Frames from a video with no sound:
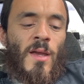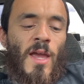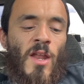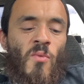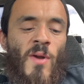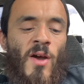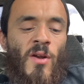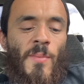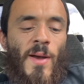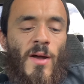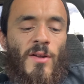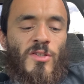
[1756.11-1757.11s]
And round
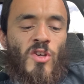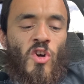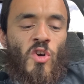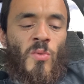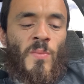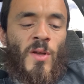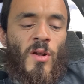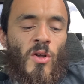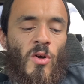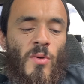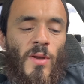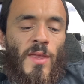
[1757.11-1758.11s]
about his home the
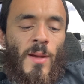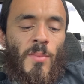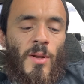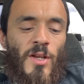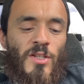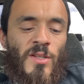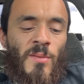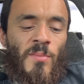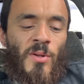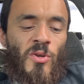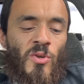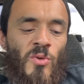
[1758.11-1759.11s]
glory that blushed and
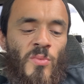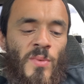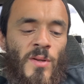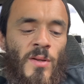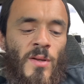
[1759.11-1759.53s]
bloomed,